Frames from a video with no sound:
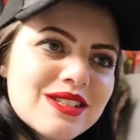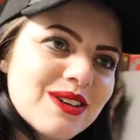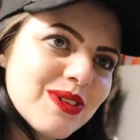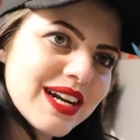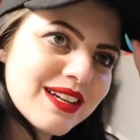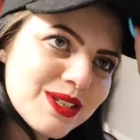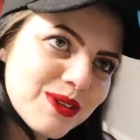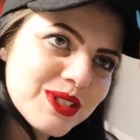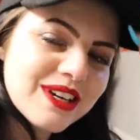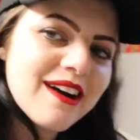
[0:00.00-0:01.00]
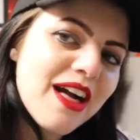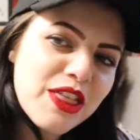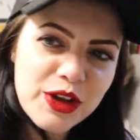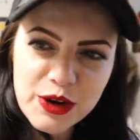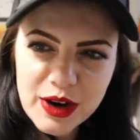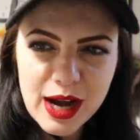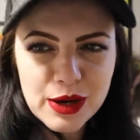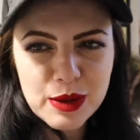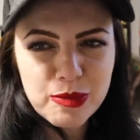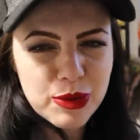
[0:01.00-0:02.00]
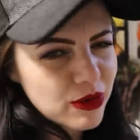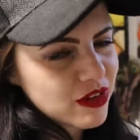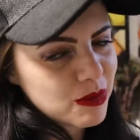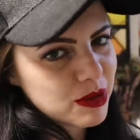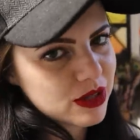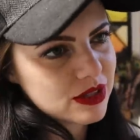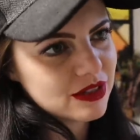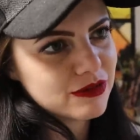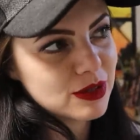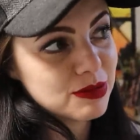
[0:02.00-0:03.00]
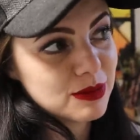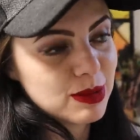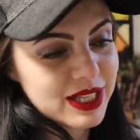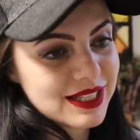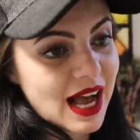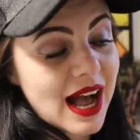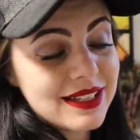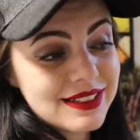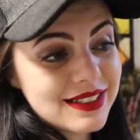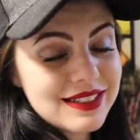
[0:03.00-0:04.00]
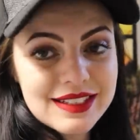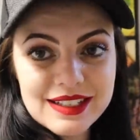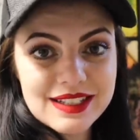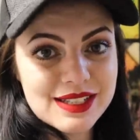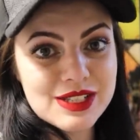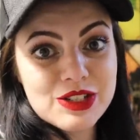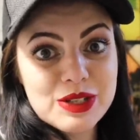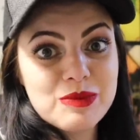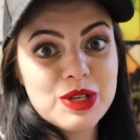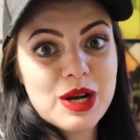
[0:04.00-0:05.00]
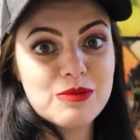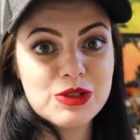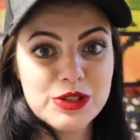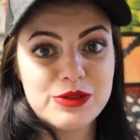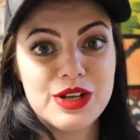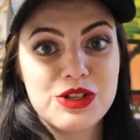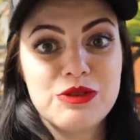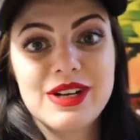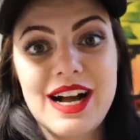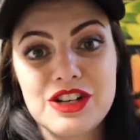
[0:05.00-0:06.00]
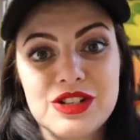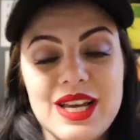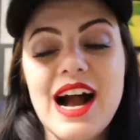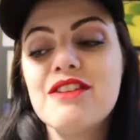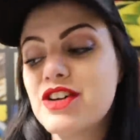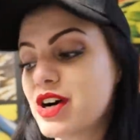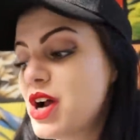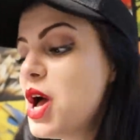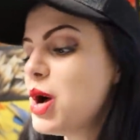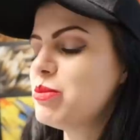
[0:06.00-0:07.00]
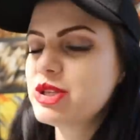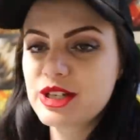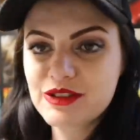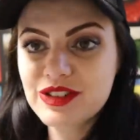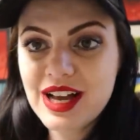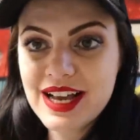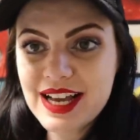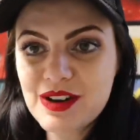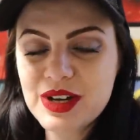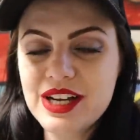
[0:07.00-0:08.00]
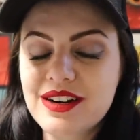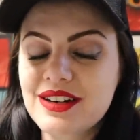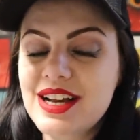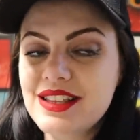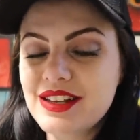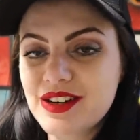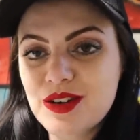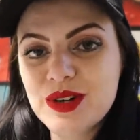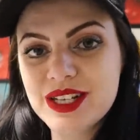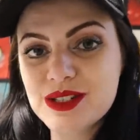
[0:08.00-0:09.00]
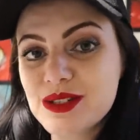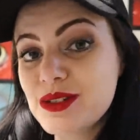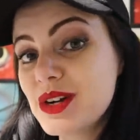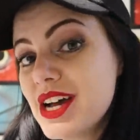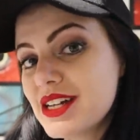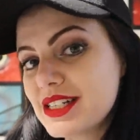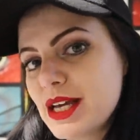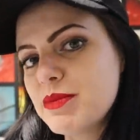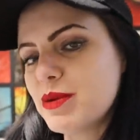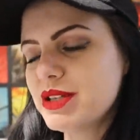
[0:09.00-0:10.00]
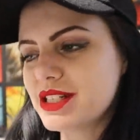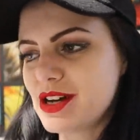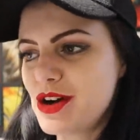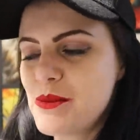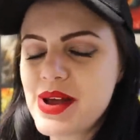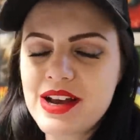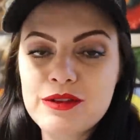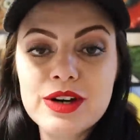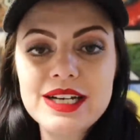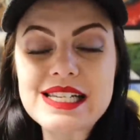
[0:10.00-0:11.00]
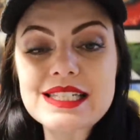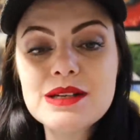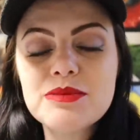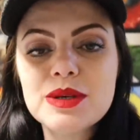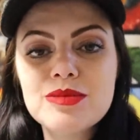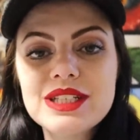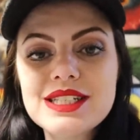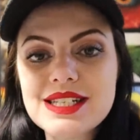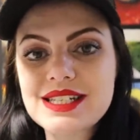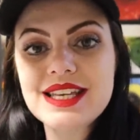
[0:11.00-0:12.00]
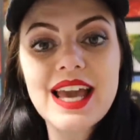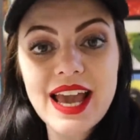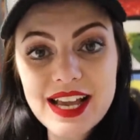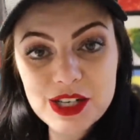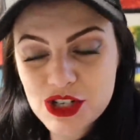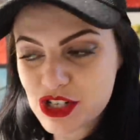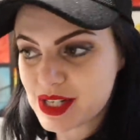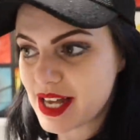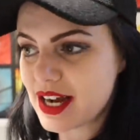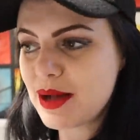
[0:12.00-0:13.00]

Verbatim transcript: So when I told her, I think you're kind of the perfect person for Pablita, I didn't think this dream would come true that she would actually have her, but they're flying out here and they're going to take Pablita home and I've already seen Pablita's cage set